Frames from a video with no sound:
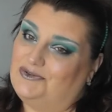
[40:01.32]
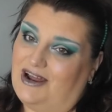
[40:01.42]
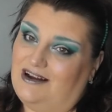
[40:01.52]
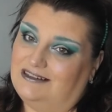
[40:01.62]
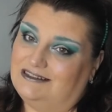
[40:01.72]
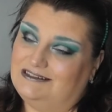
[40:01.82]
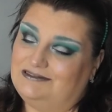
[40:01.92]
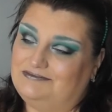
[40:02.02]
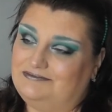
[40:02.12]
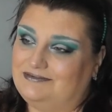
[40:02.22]
rung
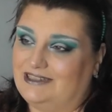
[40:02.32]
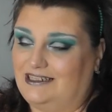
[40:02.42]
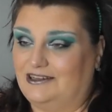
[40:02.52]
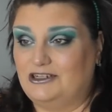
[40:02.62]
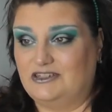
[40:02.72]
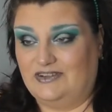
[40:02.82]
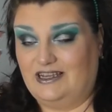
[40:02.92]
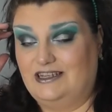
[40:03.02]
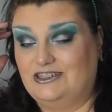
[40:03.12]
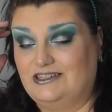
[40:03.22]
and
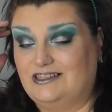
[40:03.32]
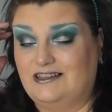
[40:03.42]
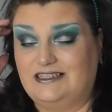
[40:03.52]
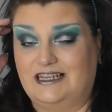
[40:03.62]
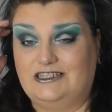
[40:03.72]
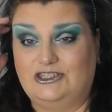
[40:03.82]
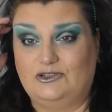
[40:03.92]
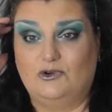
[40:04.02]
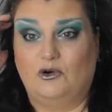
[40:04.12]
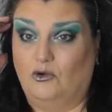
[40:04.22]
notifications are set
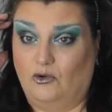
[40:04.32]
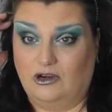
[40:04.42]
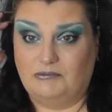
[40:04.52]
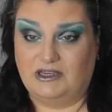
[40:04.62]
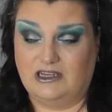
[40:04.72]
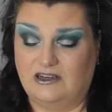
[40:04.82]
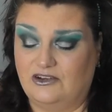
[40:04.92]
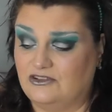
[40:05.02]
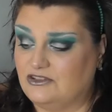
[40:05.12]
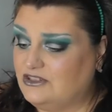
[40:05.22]
to all,
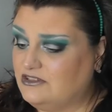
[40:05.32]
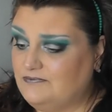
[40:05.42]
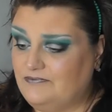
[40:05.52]
because